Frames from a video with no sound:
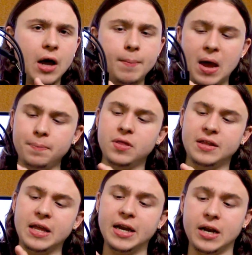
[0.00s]
I'm happy
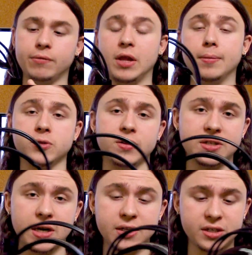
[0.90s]
that they did have labels on the
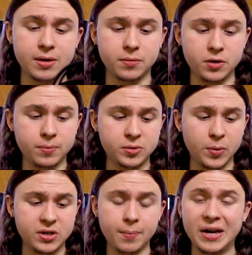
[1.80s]
sides, because you'd be
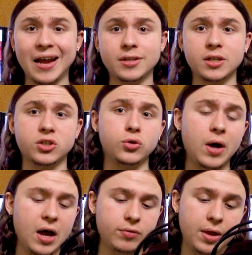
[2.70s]
surprised how many headsets do
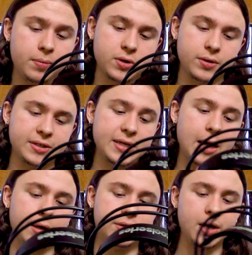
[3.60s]
not have labels on the
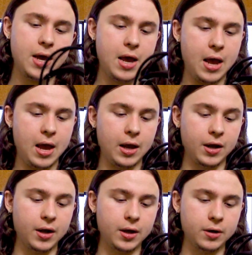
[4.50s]
sides.
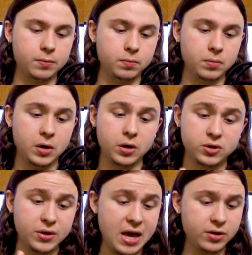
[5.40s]
And
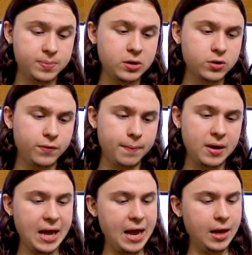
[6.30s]
So yeah, the speakers are very
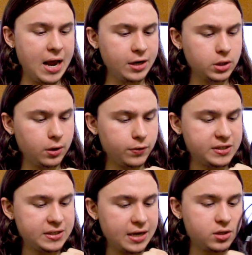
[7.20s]
big, and actually on the
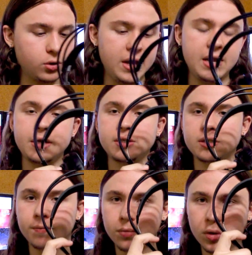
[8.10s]
sides there is
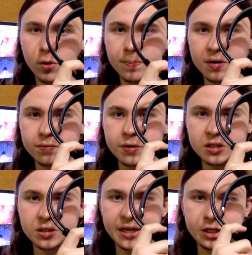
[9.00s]
some little bit of
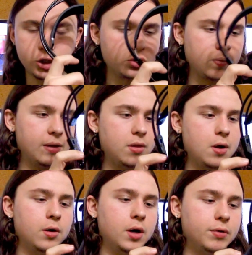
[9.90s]
ventilations right
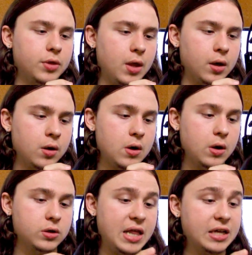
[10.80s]
there and everything.
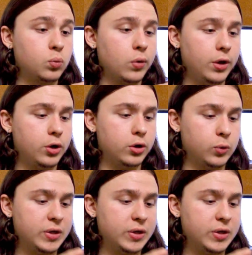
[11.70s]
So that's really good.